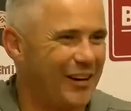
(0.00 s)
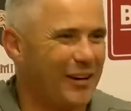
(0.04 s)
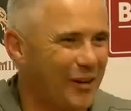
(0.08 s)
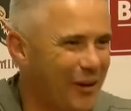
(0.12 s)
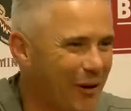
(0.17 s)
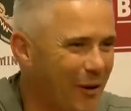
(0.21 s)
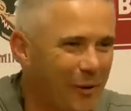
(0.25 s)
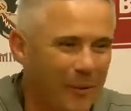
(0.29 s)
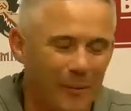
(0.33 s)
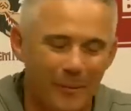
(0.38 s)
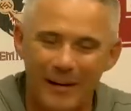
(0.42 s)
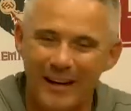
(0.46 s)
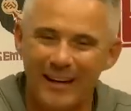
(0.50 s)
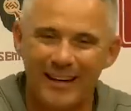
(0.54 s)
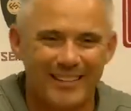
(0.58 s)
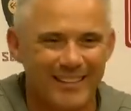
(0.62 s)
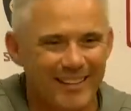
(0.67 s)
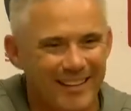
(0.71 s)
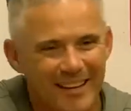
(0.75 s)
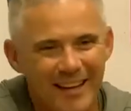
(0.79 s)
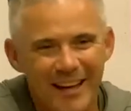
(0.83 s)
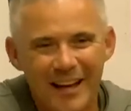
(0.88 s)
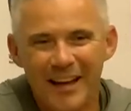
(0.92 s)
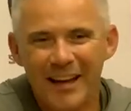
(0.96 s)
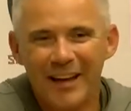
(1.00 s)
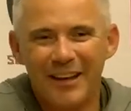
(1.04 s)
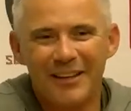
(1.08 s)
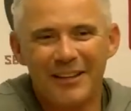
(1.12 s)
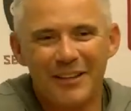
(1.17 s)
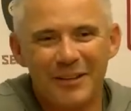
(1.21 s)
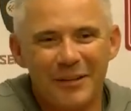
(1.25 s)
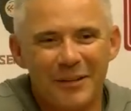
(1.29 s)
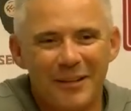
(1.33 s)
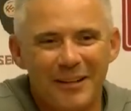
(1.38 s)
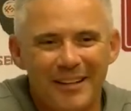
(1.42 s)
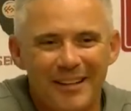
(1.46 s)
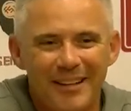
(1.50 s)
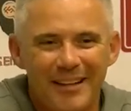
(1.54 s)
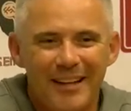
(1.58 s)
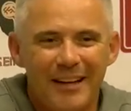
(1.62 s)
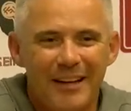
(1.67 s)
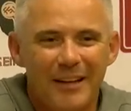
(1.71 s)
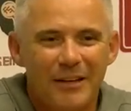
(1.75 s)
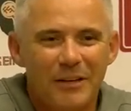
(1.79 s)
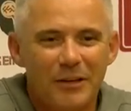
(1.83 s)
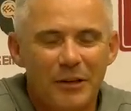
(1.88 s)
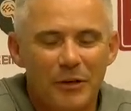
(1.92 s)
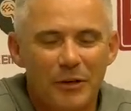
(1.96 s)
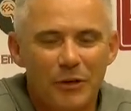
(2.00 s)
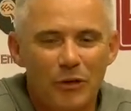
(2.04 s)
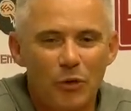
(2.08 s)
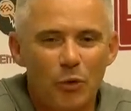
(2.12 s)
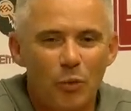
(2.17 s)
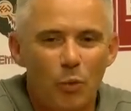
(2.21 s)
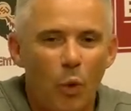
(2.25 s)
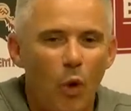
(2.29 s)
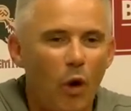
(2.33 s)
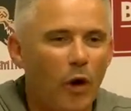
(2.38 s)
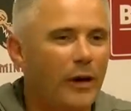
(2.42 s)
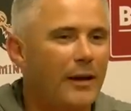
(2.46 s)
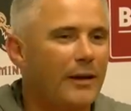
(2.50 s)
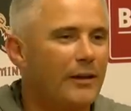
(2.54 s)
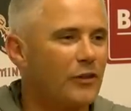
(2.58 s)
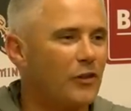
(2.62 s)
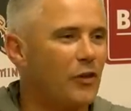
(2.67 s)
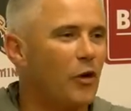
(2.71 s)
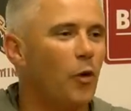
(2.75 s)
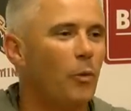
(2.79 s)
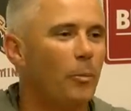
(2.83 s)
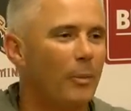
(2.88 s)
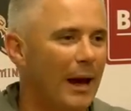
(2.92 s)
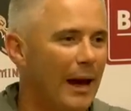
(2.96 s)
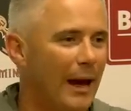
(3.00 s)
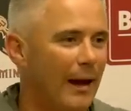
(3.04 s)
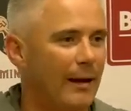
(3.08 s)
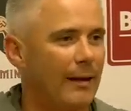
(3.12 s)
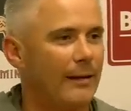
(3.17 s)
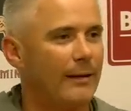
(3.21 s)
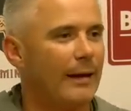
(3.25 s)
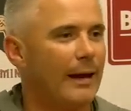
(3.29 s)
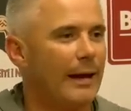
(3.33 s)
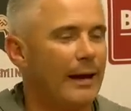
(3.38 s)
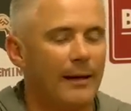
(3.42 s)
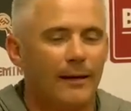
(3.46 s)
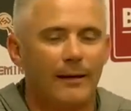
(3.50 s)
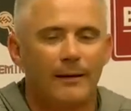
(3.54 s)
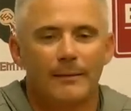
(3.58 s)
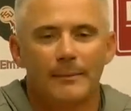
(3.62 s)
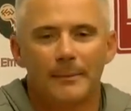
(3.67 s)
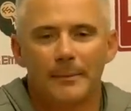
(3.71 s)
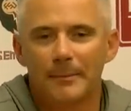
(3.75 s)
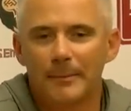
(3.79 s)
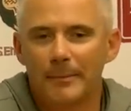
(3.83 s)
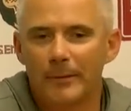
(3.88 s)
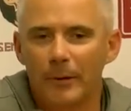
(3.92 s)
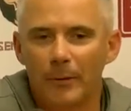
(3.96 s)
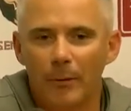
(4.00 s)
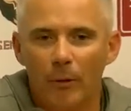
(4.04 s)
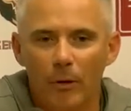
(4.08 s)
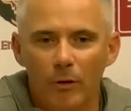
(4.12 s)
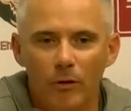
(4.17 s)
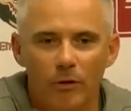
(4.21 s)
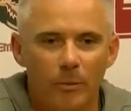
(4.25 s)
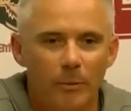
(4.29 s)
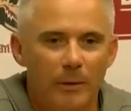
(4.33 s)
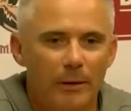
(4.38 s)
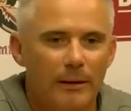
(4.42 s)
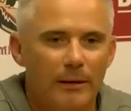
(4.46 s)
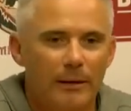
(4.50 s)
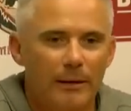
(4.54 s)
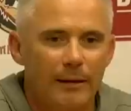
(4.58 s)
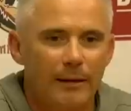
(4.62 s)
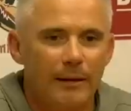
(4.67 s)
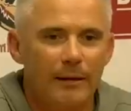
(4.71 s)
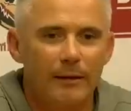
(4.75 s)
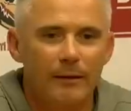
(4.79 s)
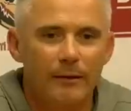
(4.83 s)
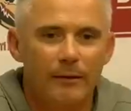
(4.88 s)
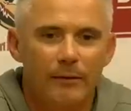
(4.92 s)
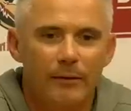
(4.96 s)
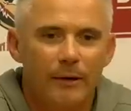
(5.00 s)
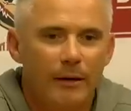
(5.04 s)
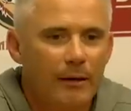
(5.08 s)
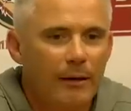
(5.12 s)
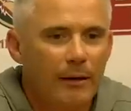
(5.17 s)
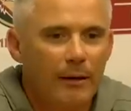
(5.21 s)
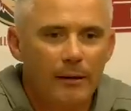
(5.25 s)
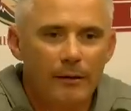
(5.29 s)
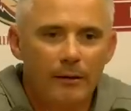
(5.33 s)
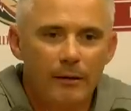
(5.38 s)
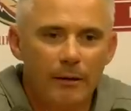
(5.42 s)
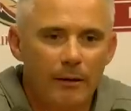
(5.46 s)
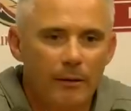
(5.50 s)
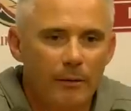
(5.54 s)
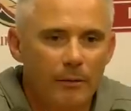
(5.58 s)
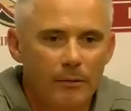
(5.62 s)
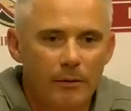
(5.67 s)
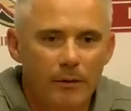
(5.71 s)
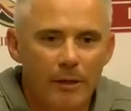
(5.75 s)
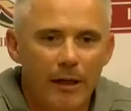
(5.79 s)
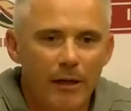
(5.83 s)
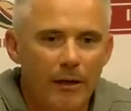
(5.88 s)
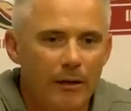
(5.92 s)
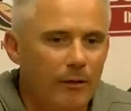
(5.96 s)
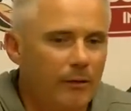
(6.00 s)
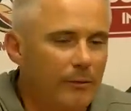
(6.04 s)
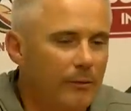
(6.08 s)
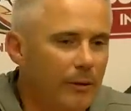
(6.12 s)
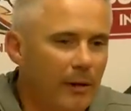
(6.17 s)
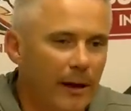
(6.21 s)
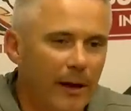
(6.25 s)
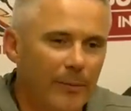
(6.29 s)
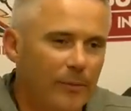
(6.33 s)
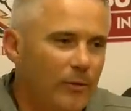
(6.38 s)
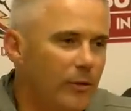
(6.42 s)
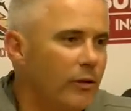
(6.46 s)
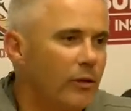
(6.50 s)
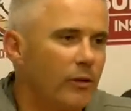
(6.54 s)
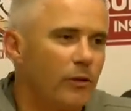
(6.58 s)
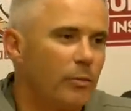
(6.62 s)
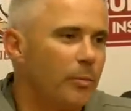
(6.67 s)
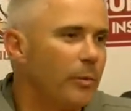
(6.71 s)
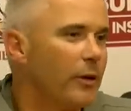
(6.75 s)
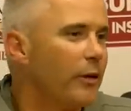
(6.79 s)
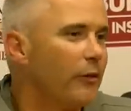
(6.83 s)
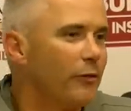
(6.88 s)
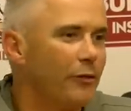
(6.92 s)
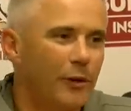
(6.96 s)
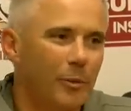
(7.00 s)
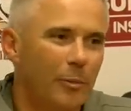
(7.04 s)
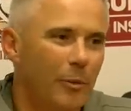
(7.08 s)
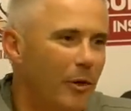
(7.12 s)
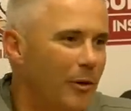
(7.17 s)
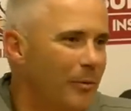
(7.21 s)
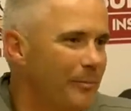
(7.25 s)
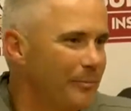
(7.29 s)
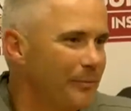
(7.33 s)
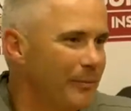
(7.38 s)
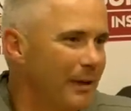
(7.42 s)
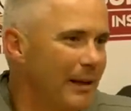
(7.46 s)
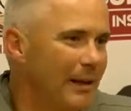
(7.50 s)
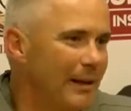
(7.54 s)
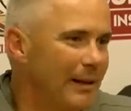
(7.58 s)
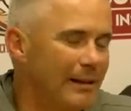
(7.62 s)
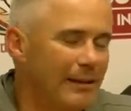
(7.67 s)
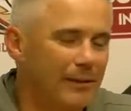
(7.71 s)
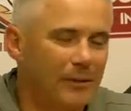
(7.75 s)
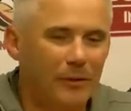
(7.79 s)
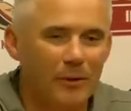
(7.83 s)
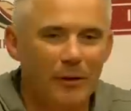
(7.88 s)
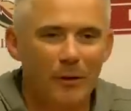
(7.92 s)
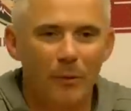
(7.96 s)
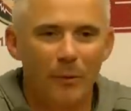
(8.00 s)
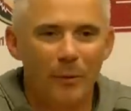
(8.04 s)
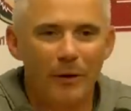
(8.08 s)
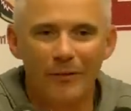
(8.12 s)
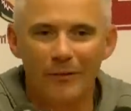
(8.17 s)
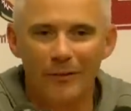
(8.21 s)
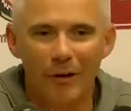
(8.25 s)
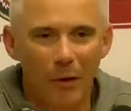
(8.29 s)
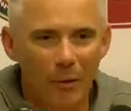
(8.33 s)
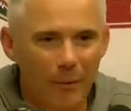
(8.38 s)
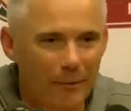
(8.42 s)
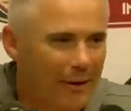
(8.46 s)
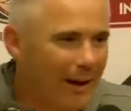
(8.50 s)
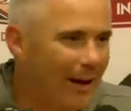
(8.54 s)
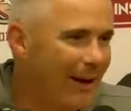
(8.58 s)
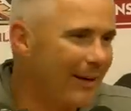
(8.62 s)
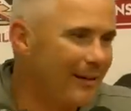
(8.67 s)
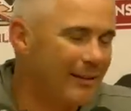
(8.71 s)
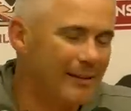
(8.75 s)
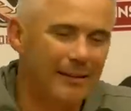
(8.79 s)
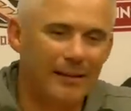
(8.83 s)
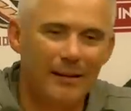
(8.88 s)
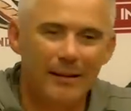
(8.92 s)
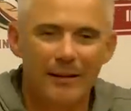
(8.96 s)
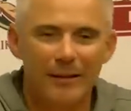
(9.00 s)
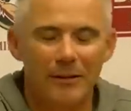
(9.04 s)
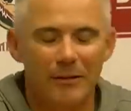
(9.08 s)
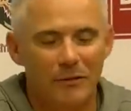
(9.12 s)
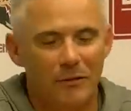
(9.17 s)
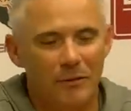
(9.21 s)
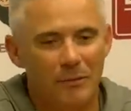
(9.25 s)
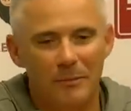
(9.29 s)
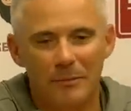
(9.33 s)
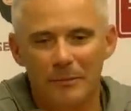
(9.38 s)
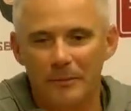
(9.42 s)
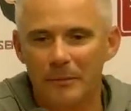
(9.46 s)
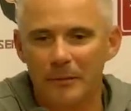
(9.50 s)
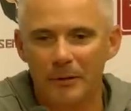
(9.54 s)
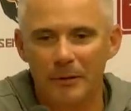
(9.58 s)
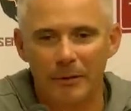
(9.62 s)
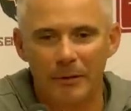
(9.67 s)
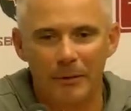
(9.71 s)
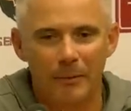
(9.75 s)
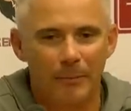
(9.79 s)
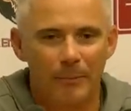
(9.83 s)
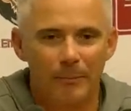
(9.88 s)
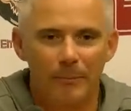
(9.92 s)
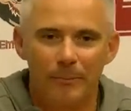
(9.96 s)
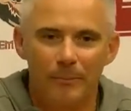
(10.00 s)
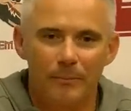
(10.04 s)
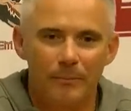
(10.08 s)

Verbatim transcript: you know, I mean, it's like you, uh, you know, you want it so bad, and you know, ultimately he's, you know, taken absolutely a spin of football, and you know, we've known that, and he's, you know,